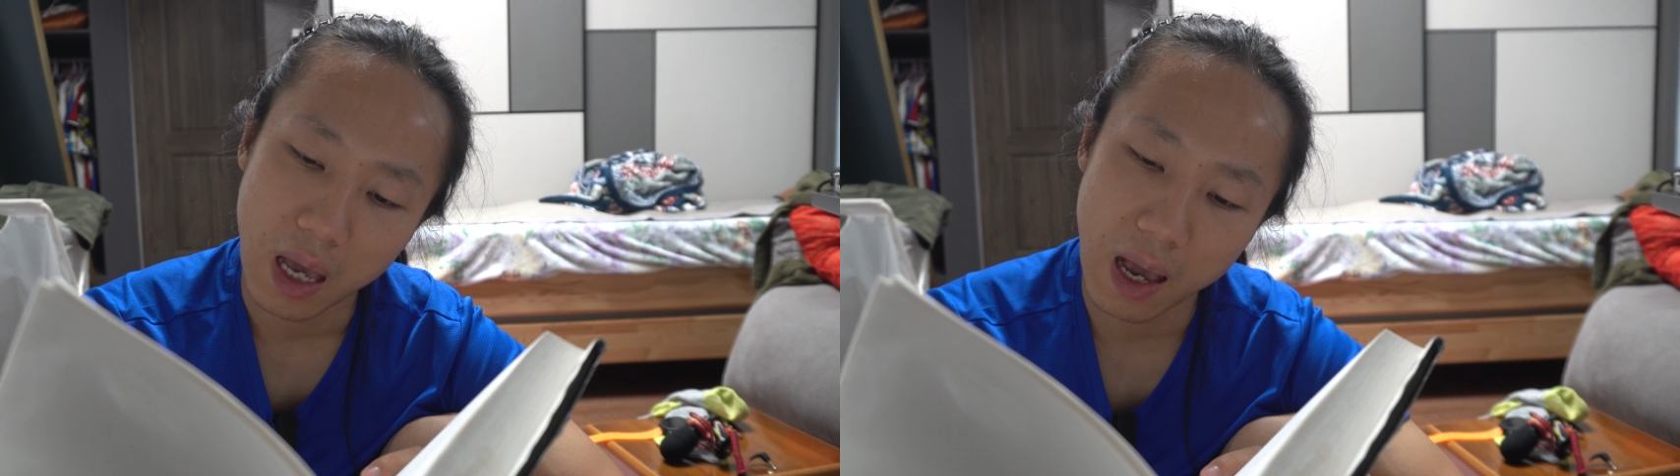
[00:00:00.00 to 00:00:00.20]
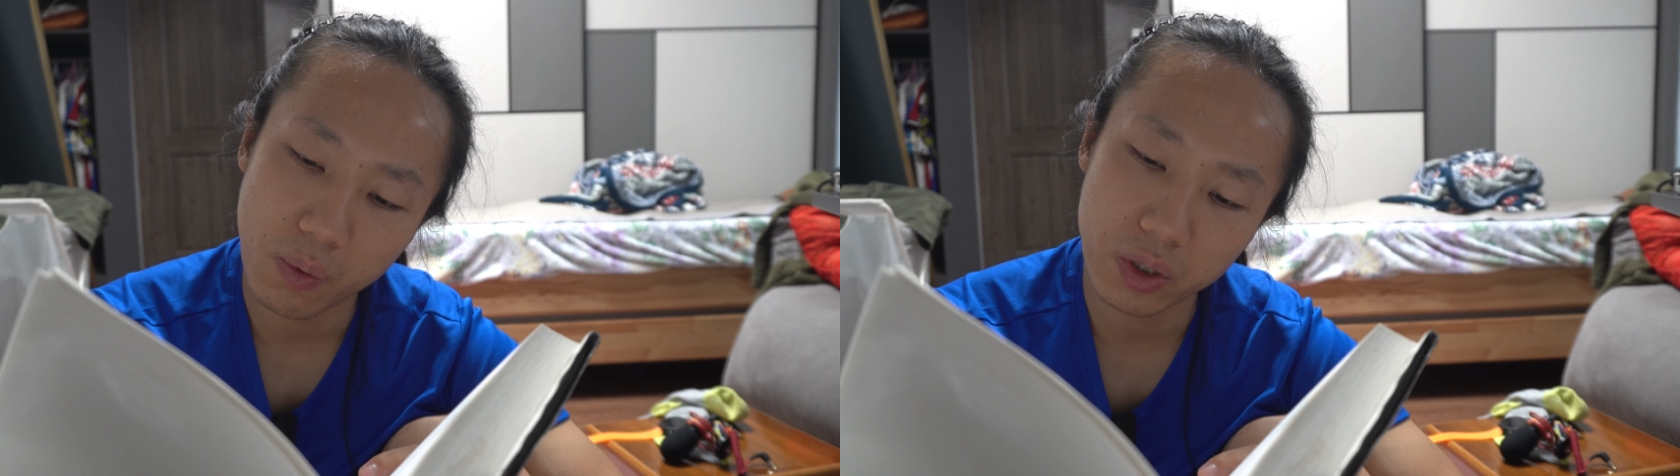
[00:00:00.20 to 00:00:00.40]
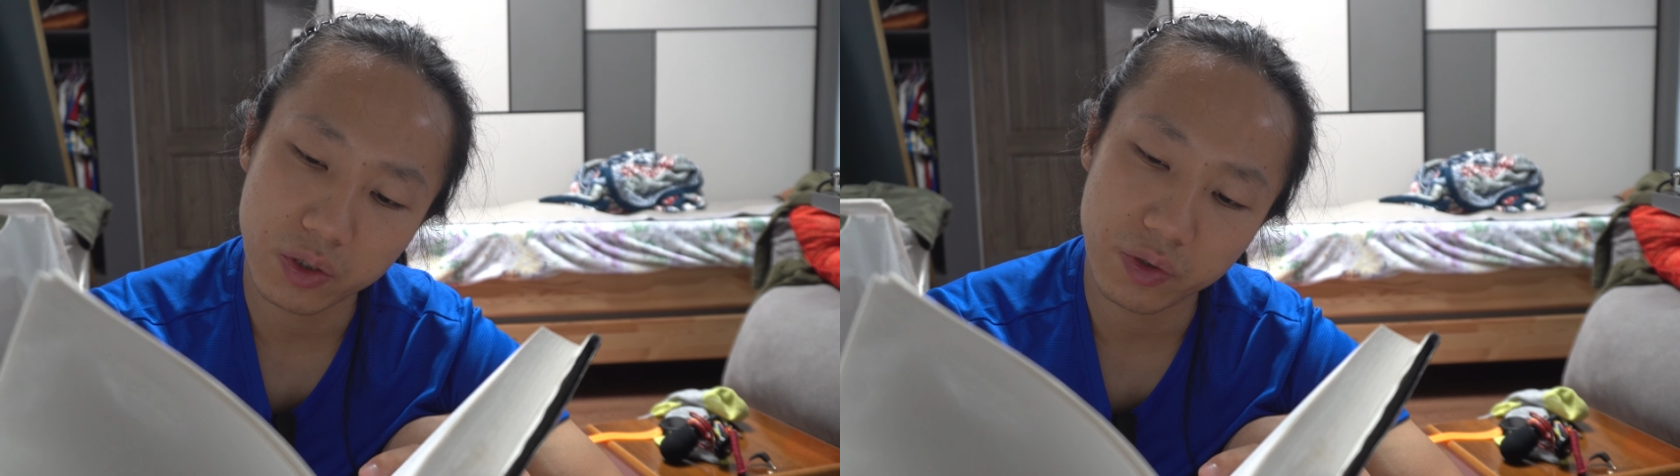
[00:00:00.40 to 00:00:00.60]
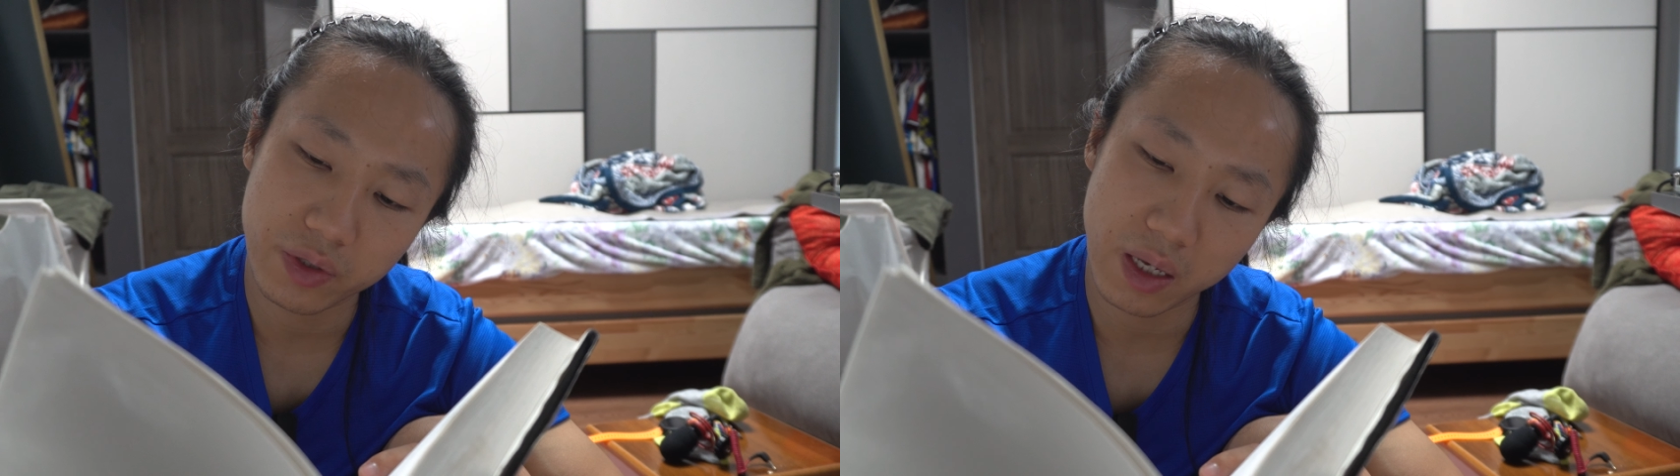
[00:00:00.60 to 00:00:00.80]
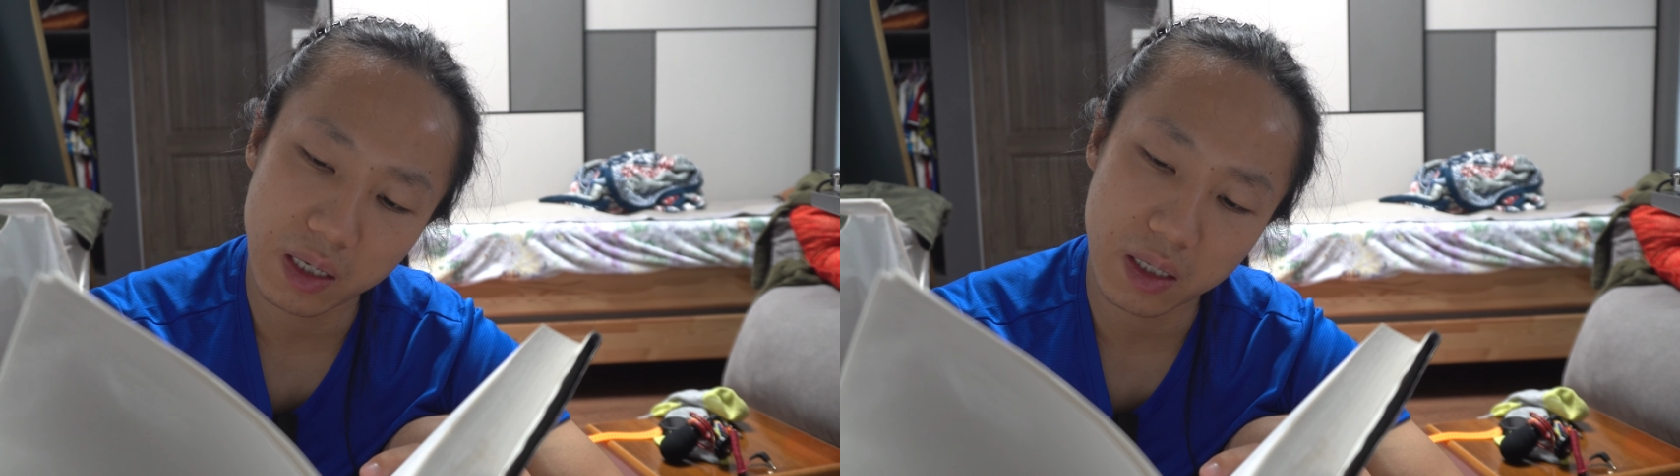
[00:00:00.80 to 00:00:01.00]
I want to
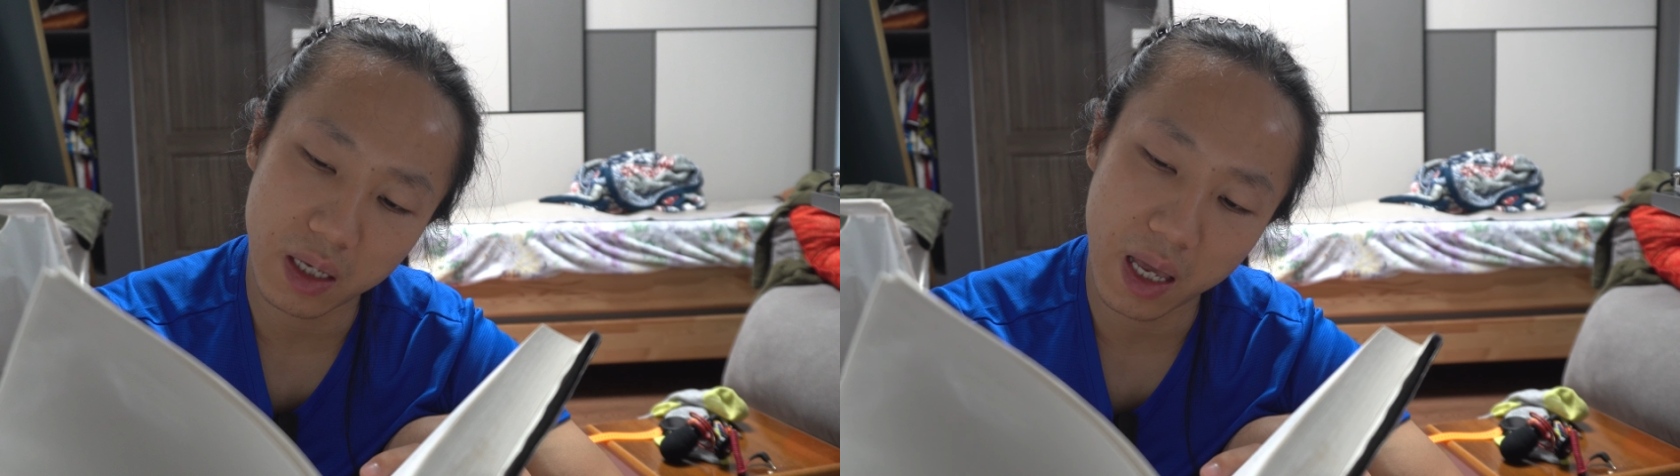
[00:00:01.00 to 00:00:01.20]
thank